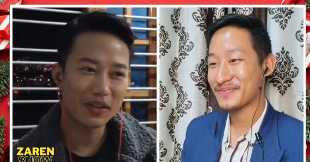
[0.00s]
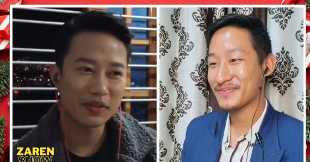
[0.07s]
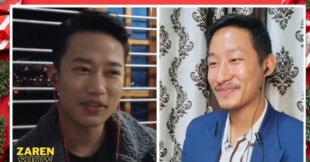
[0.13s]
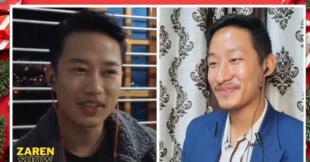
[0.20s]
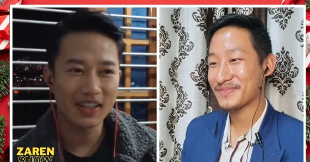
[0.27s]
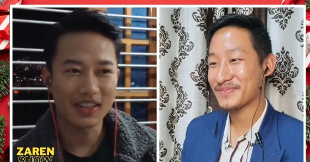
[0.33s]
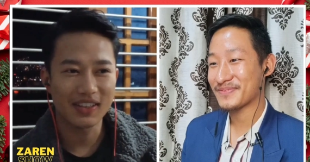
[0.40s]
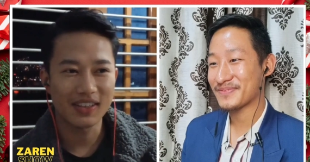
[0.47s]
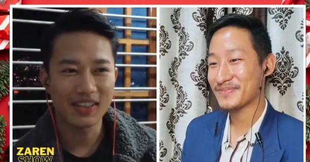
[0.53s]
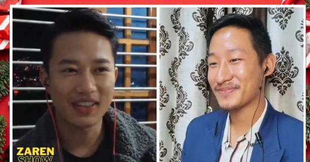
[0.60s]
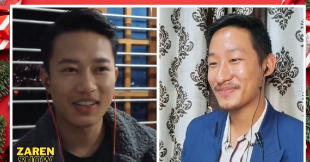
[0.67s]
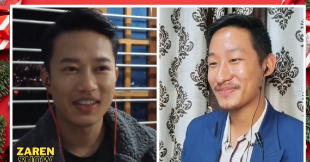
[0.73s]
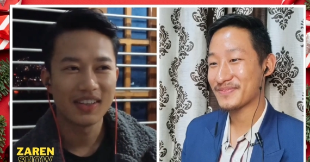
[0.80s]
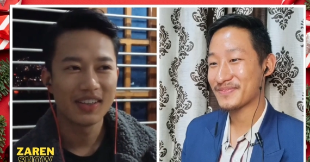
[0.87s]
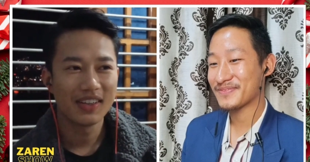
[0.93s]
Speaker 1: doubts and
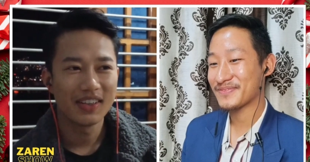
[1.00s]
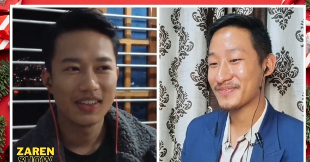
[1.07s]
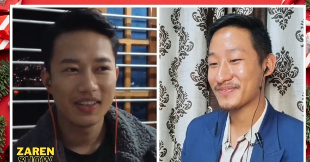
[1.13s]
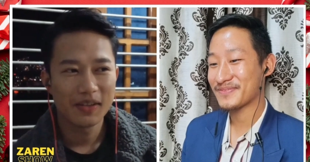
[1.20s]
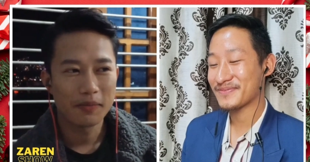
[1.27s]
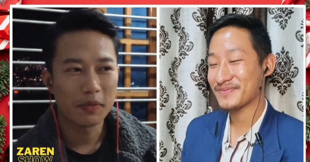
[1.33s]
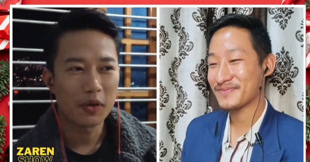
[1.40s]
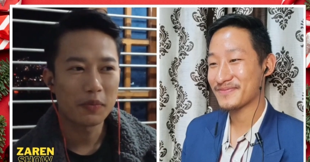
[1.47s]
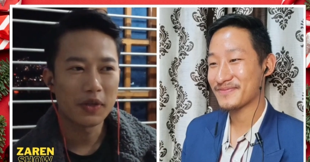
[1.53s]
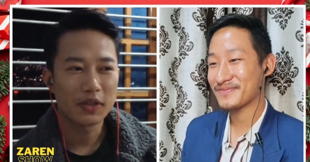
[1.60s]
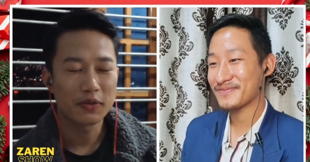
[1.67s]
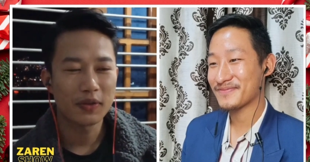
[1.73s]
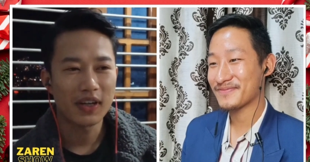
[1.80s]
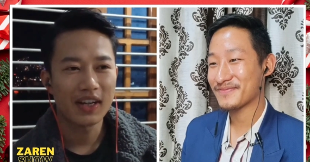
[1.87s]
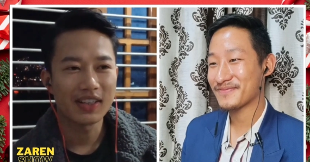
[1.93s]
uh,
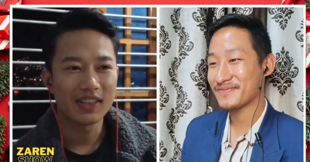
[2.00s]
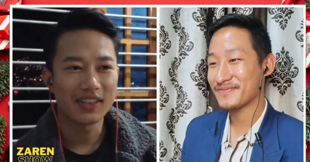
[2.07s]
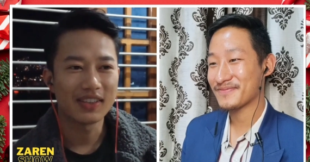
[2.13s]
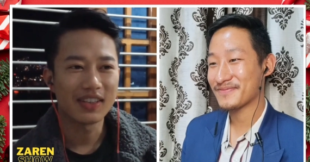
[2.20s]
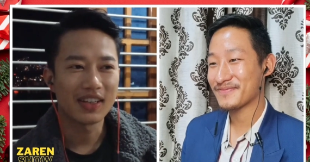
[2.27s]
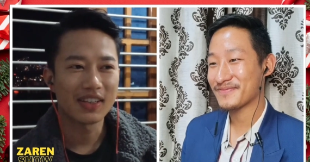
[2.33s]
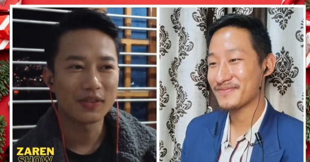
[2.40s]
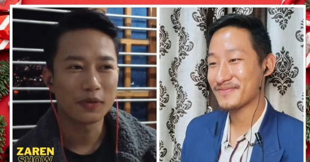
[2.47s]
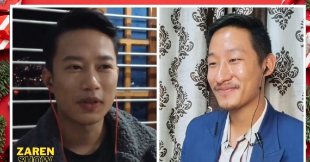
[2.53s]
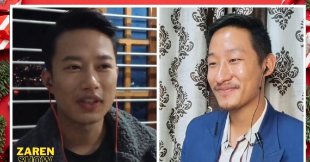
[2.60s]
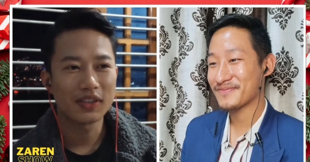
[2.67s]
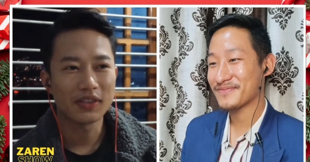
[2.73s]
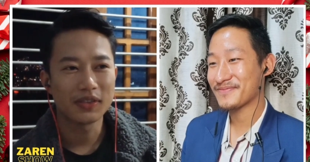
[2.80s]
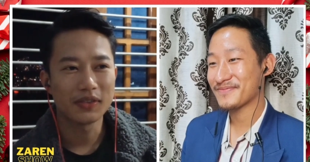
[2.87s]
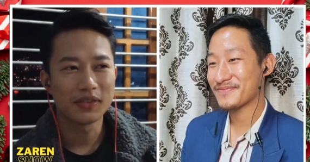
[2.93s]
moments where I did not
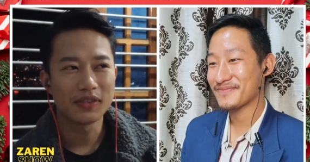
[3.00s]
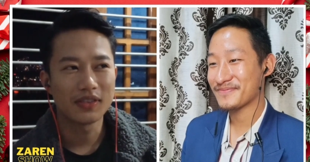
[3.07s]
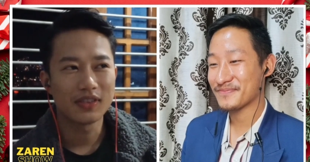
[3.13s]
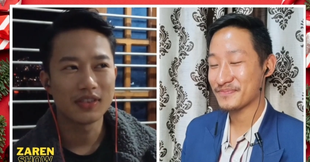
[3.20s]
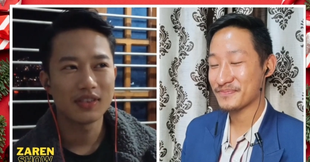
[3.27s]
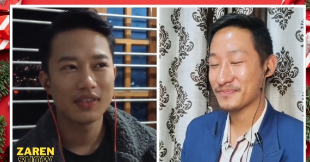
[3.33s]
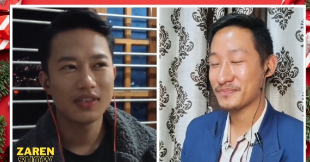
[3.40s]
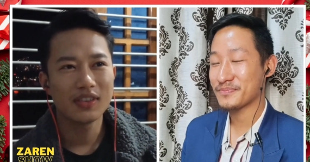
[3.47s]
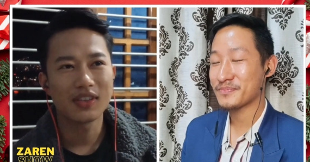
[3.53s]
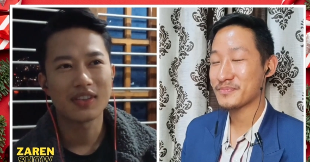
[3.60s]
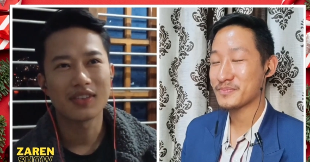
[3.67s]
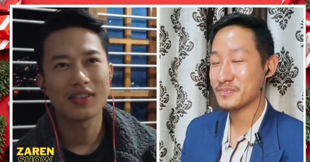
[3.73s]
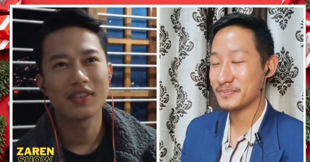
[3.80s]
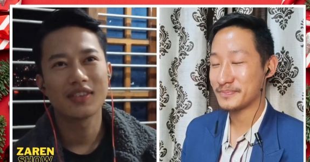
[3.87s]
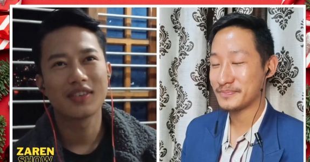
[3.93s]
want to you
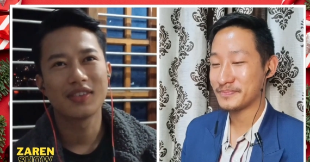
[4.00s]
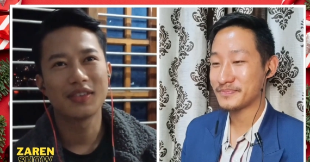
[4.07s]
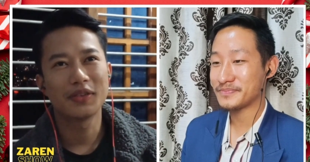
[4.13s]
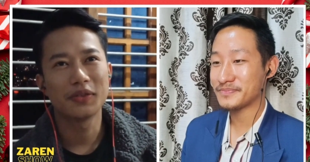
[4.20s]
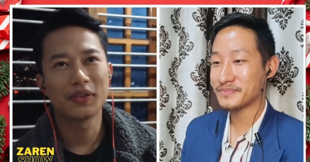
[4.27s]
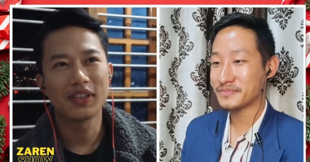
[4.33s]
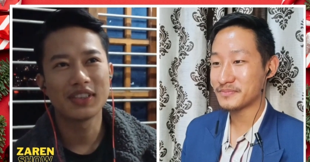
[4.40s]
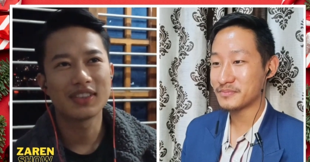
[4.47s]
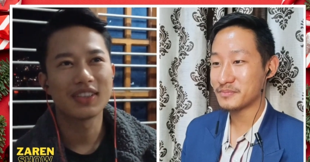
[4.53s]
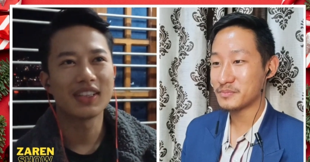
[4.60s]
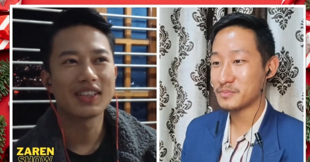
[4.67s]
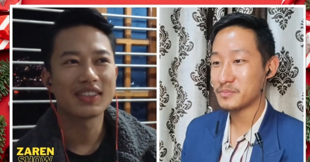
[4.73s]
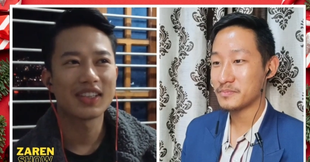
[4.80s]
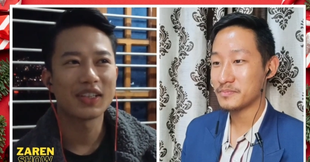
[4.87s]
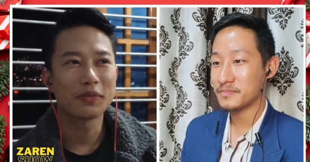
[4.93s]
know do these
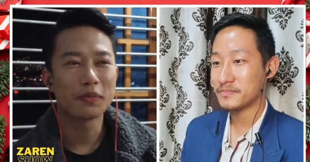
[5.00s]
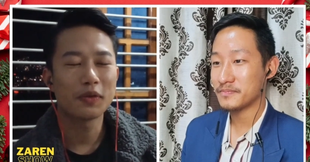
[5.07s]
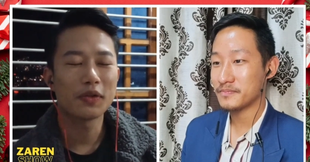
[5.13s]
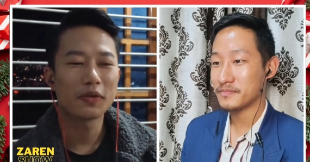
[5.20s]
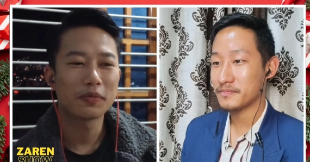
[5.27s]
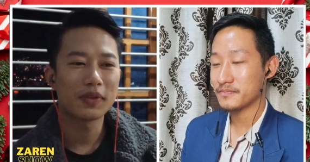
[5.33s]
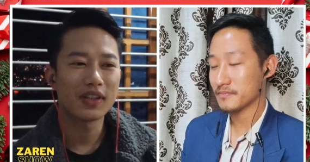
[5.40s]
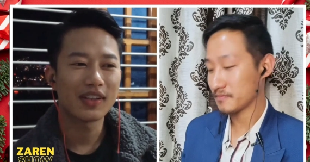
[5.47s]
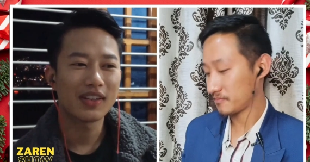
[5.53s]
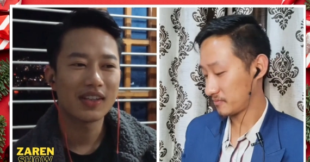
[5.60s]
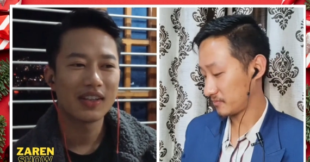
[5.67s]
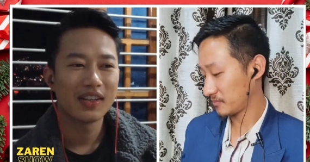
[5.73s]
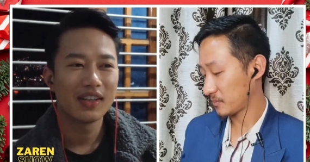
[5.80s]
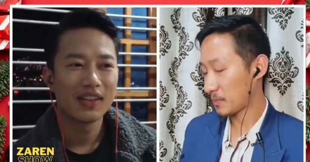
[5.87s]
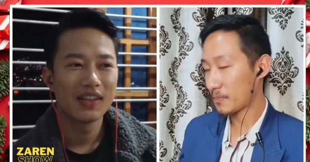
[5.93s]
things anymore,
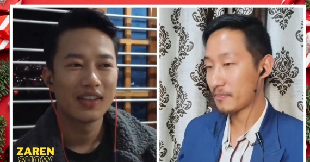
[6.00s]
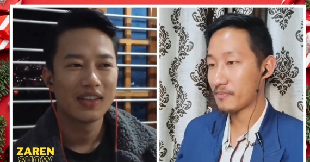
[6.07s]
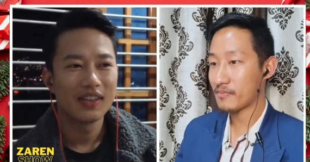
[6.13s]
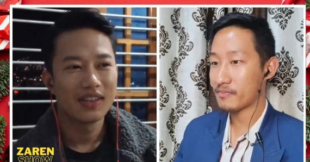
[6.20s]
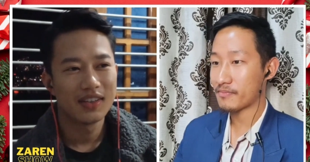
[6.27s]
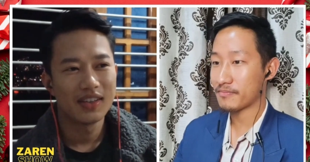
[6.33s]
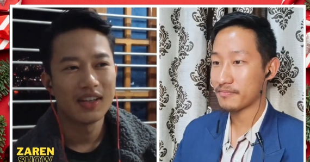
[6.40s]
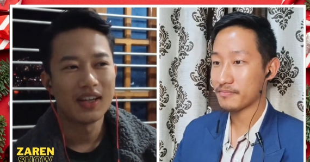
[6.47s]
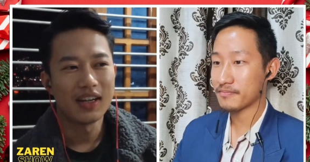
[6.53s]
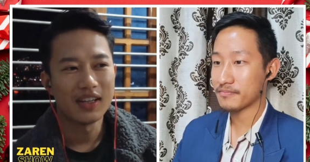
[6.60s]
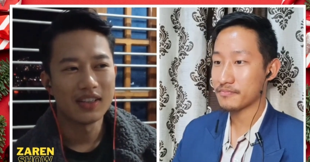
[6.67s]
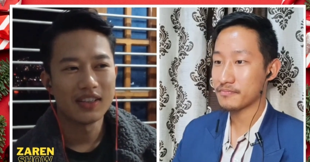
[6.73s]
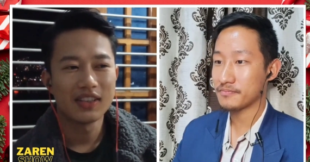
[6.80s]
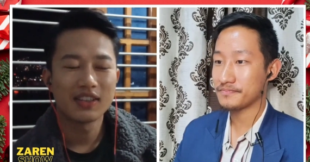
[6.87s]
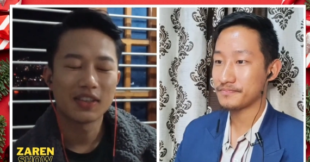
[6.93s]
but
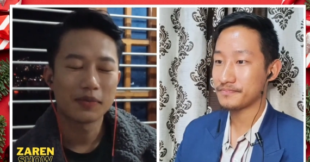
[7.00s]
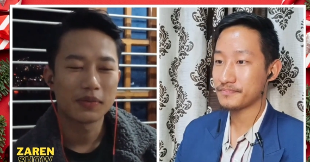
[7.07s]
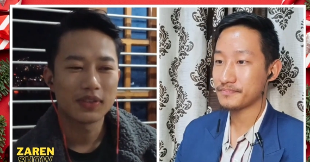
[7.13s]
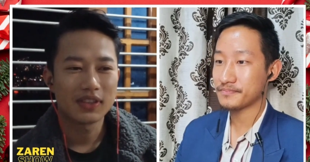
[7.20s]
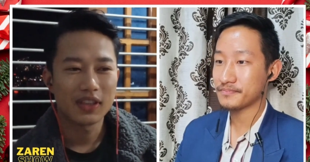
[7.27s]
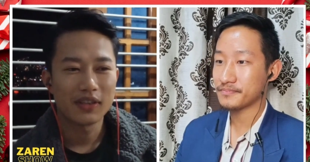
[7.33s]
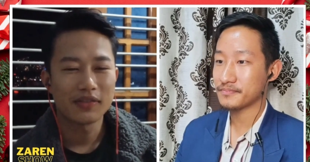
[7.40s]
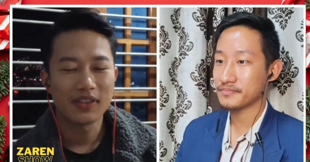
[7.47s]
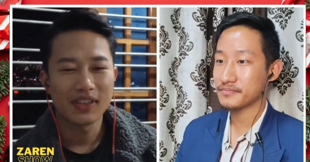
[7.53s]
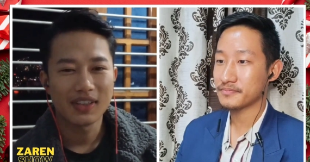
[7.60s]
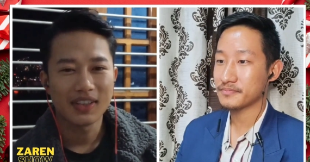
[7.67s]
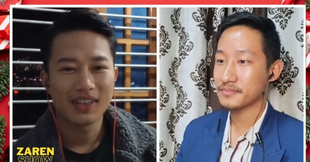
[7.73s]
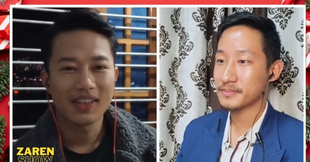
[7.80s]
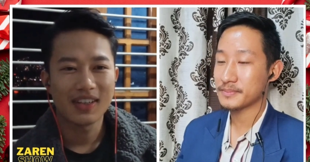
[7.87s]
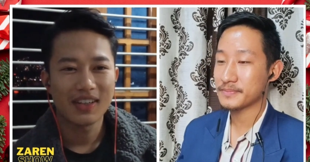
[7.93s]
I did some stuff
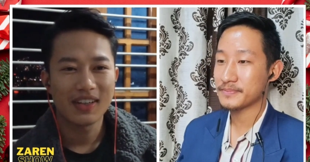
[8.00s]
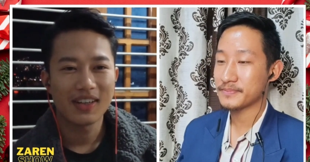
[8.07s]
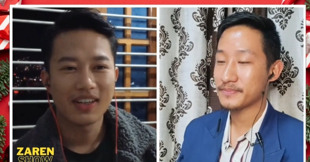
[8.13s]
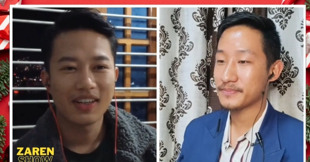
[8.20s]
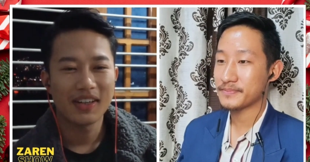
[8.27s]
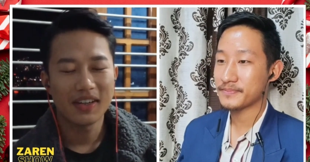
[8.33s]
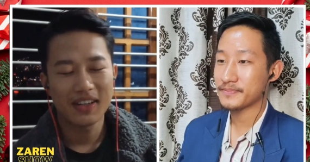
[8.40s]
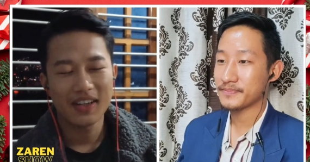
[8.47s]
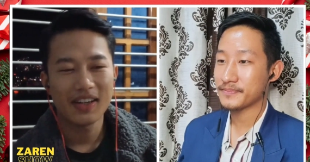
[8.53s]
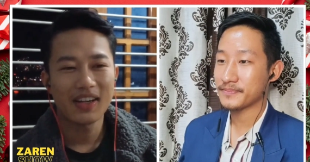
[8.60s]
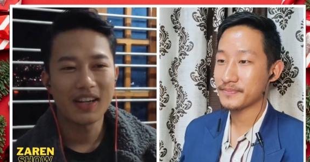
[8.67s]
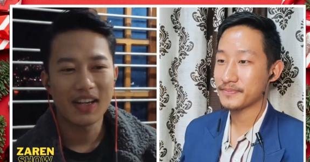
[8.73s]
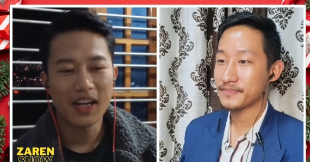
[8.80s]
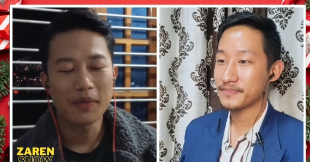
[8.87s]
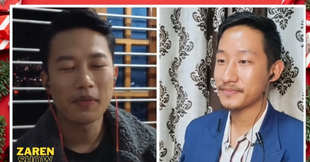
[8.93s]
and
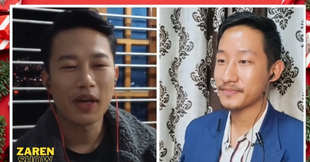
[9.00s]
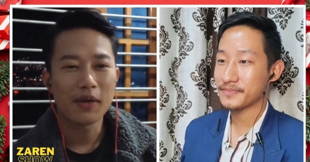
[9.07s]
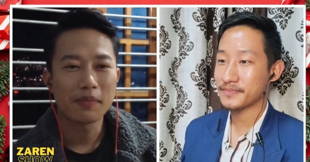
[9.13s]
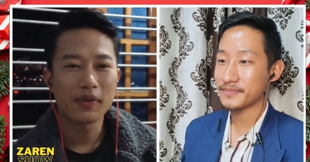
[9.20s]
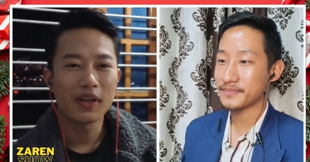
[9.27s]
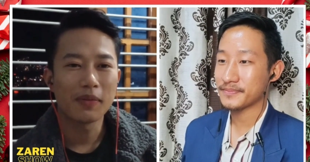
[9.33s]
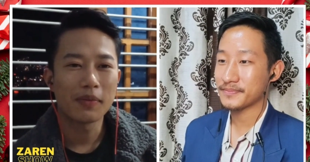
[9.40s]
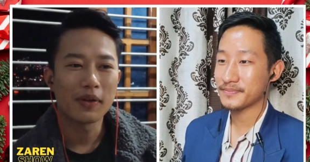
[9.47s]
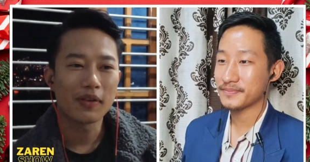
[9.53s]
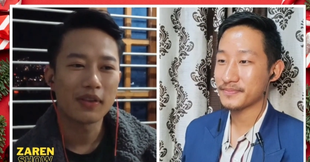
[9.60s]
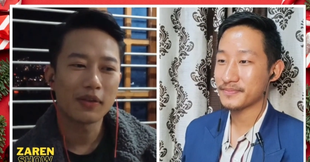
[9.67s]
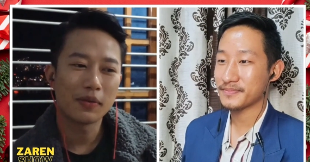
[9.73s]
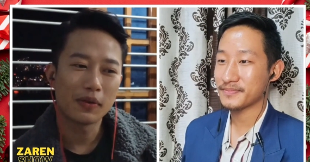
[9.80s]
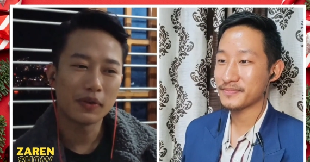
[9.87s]
I'm happy about the